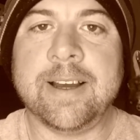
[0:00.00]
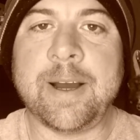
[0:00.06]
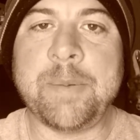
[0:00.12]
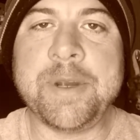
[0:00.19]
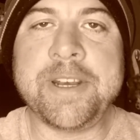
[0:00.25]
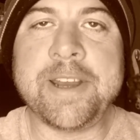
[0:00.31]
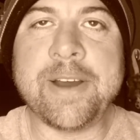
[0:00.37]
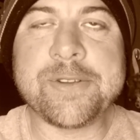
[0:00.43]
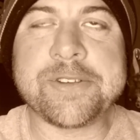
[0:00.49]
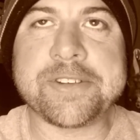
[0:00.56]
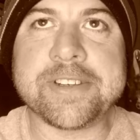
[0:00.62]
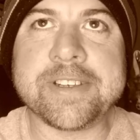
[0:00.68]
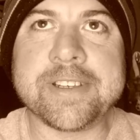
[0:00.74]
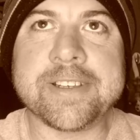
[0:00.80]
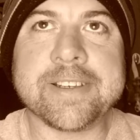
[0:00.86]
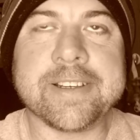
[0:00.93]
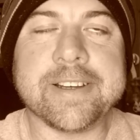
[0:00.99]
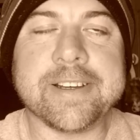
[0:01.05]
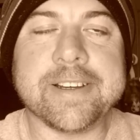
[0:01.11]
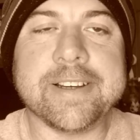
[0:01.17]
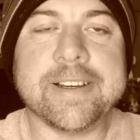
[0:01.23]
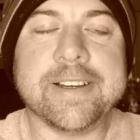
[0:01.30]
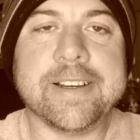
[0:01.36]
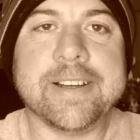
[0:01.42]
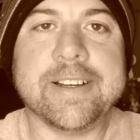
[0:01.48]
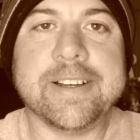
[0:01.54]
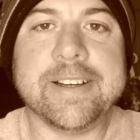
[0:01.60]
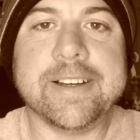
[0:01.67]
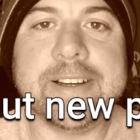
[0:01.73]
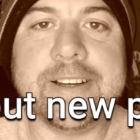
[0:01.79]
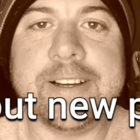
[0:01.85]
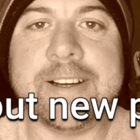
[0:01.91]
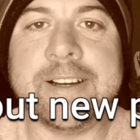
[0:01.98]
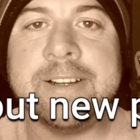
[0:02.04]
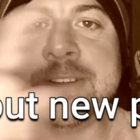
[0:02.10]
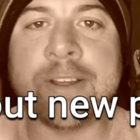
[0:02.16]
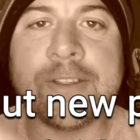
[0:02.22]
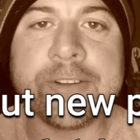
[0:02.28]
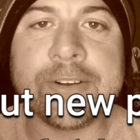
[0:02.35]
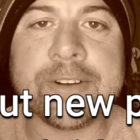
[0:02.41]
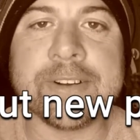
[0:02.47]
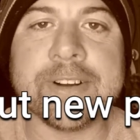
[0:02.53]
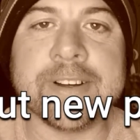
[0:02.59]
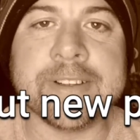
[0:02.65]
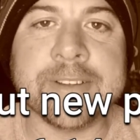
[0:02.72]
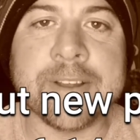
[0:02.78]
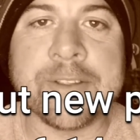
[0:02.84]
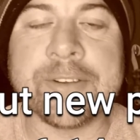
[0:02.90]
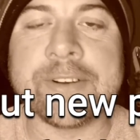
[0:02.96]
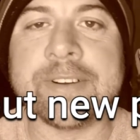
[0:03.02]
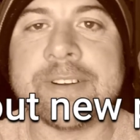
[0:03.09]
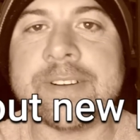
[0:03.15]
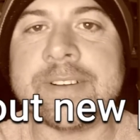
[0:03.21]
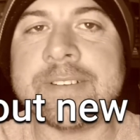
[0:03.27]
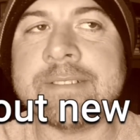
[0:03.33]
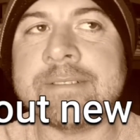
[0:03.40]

I'm announcing another, another,